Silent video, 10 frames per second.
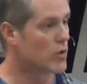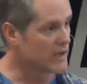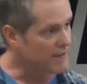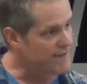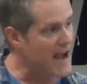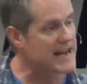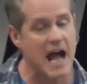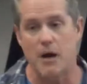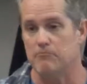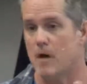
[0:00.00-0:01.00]
we're going to find
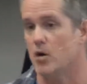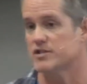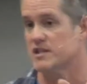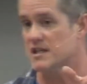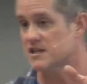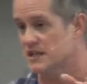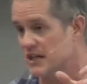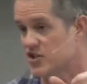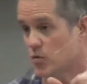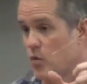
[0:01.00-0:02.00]
out Moses
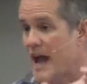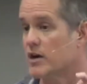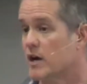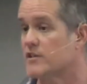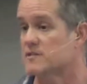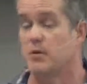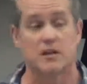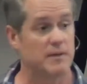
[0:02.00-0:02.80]
is the writer of this book,